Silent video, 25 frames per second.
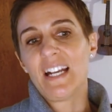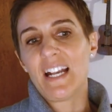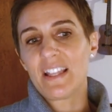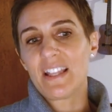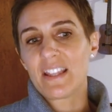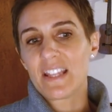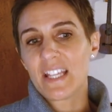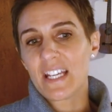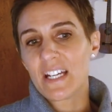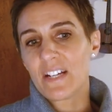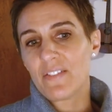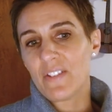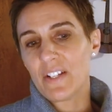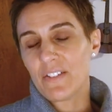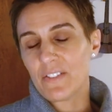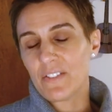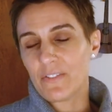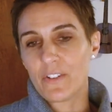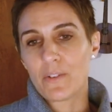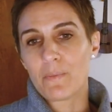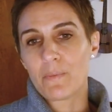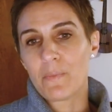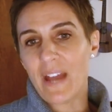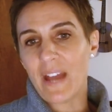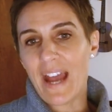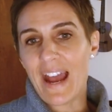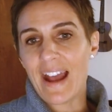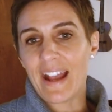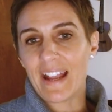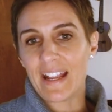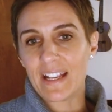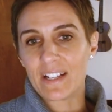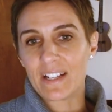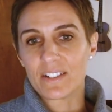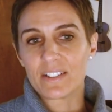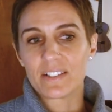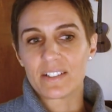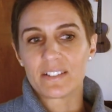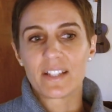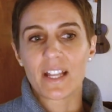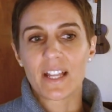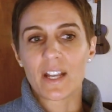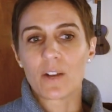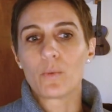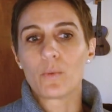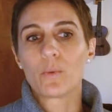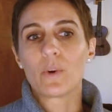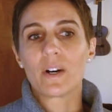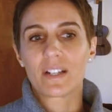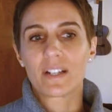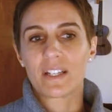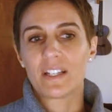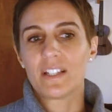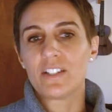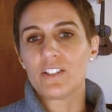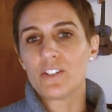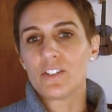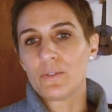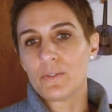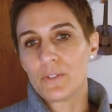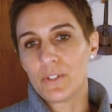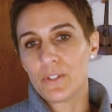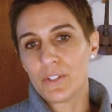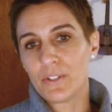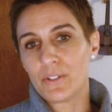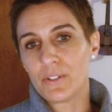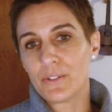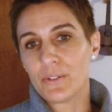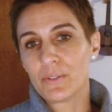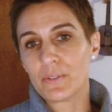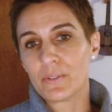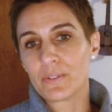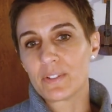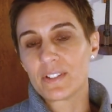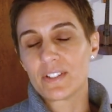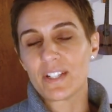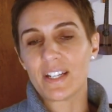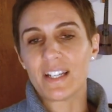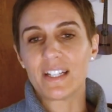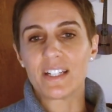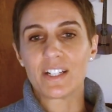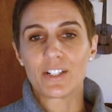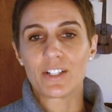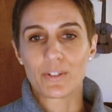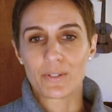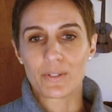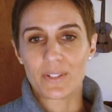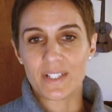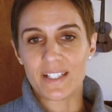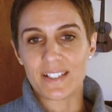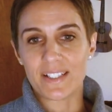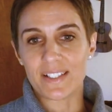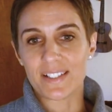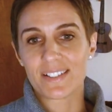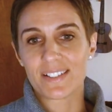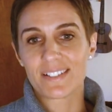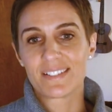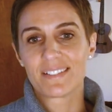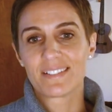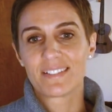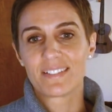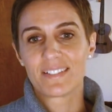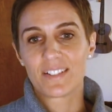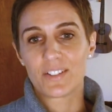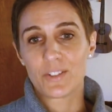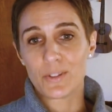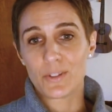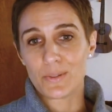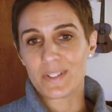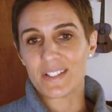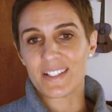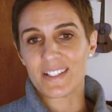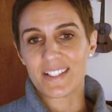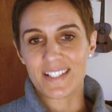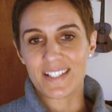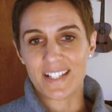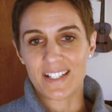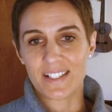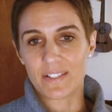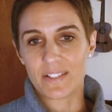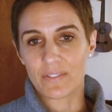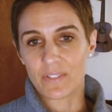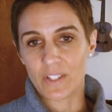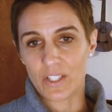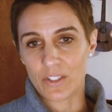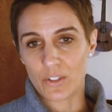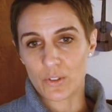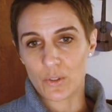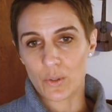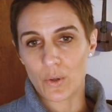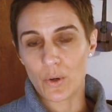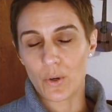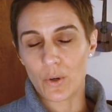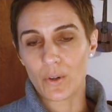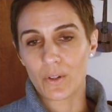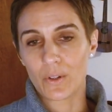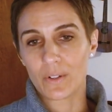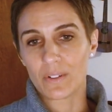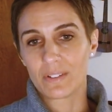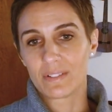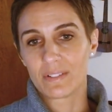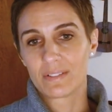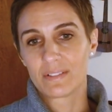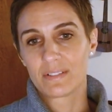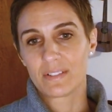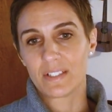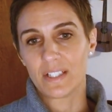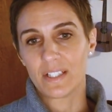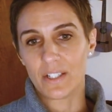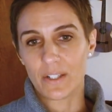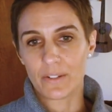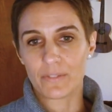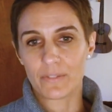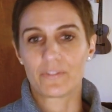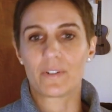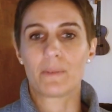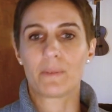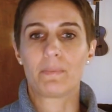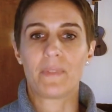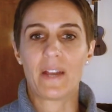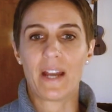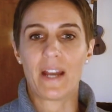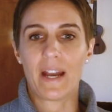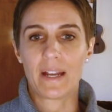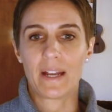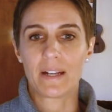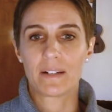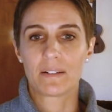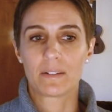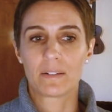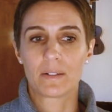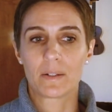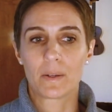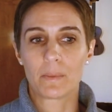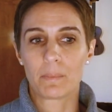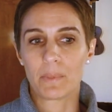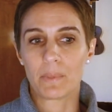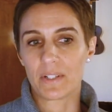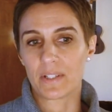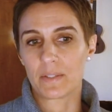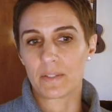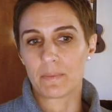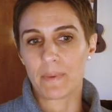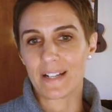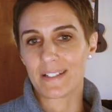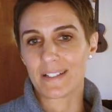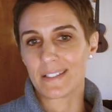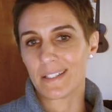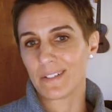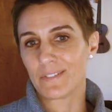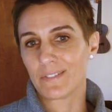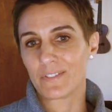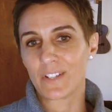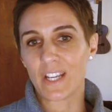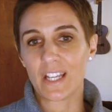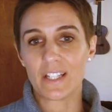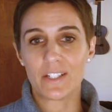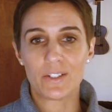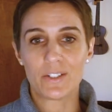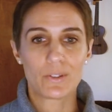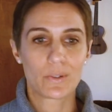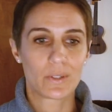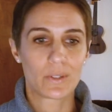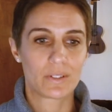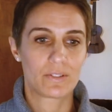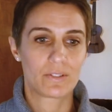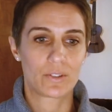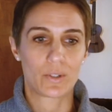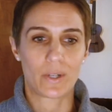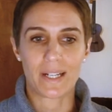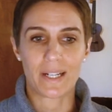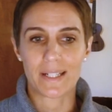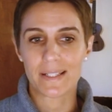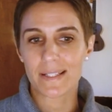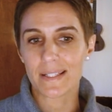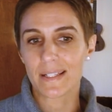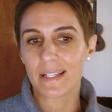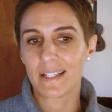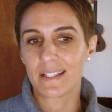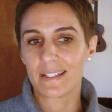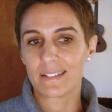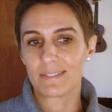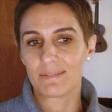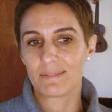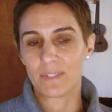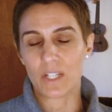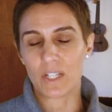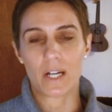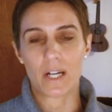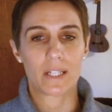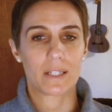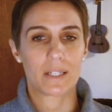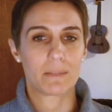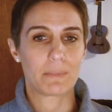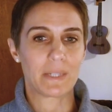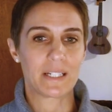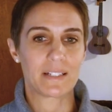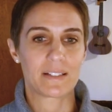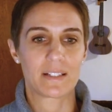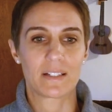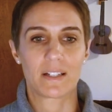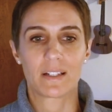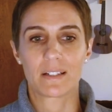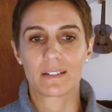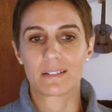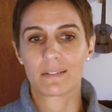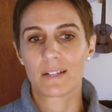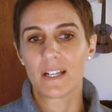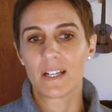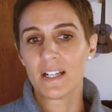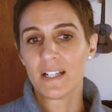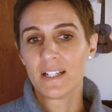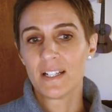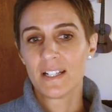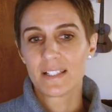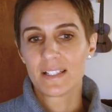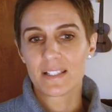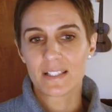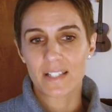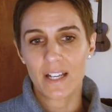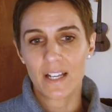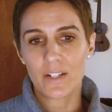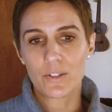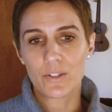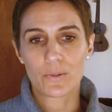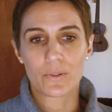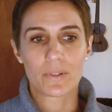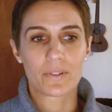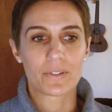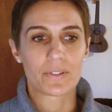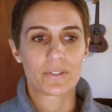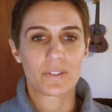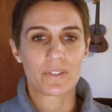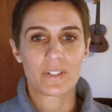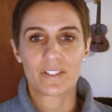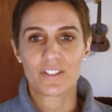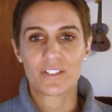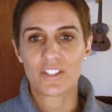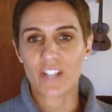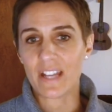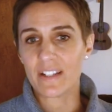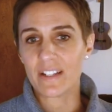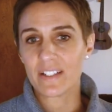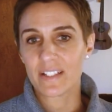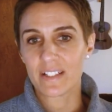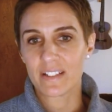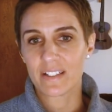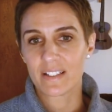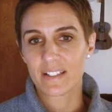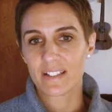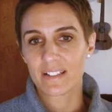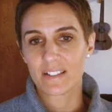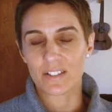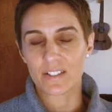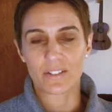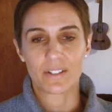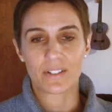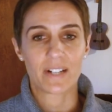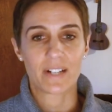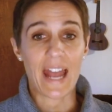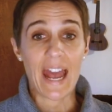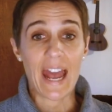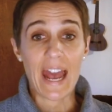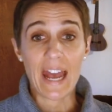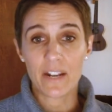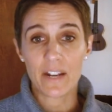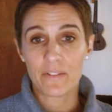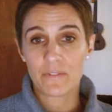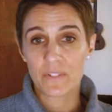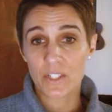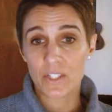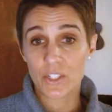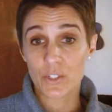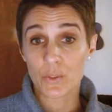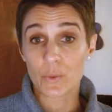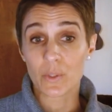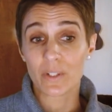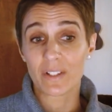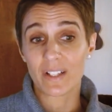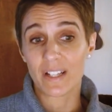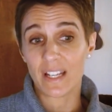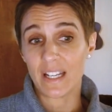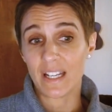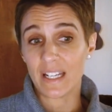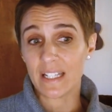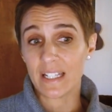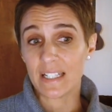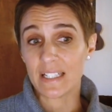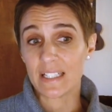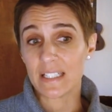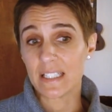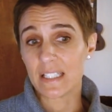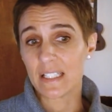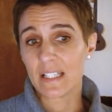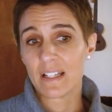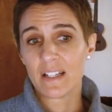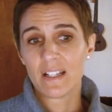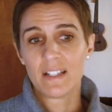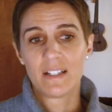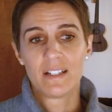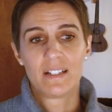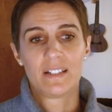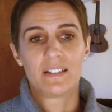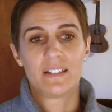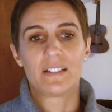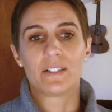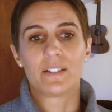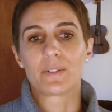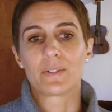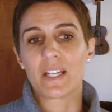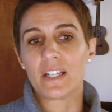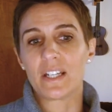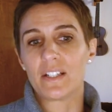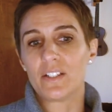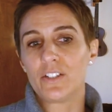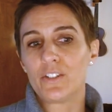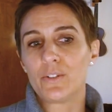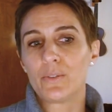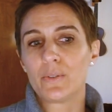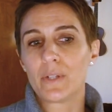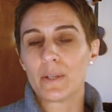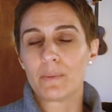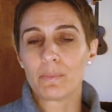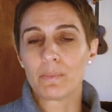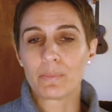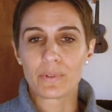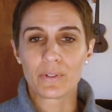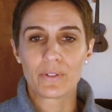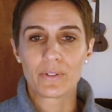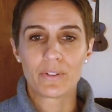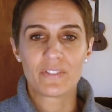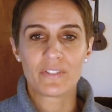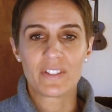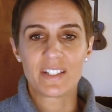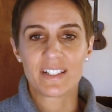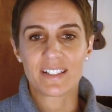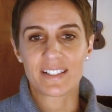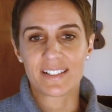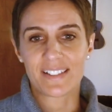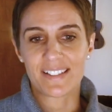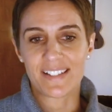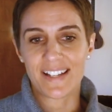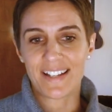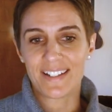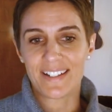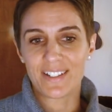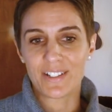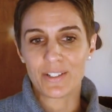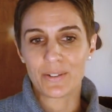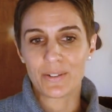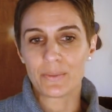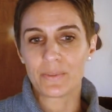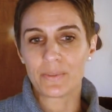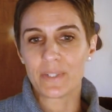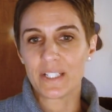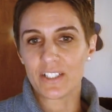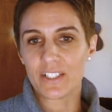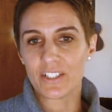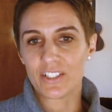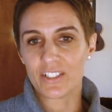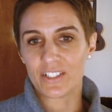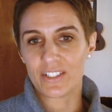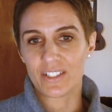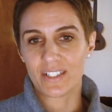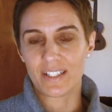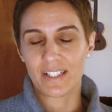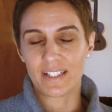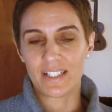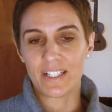And think of it from that angle and like, what can you do to increase students' sense of control, you know, from that perspective? Can you translate documents like schedules or agendas or add visual aids? You know, can you improve the extent to which